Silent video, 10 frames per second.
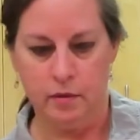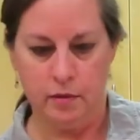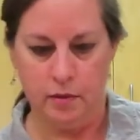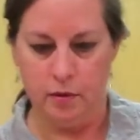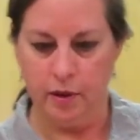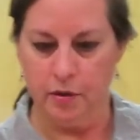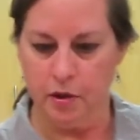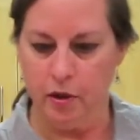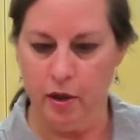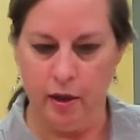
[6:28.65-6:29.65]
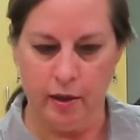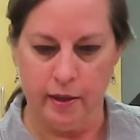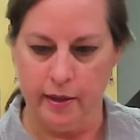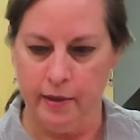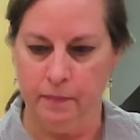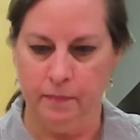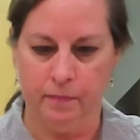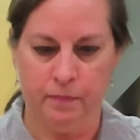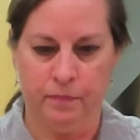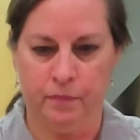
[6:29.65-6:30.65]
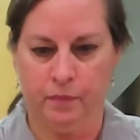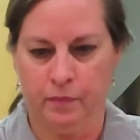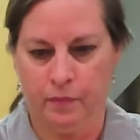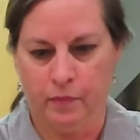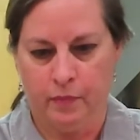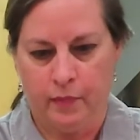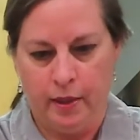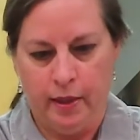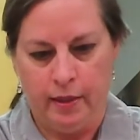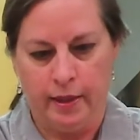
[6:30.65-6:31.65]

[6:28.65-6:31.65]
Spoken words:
So there's our honey. And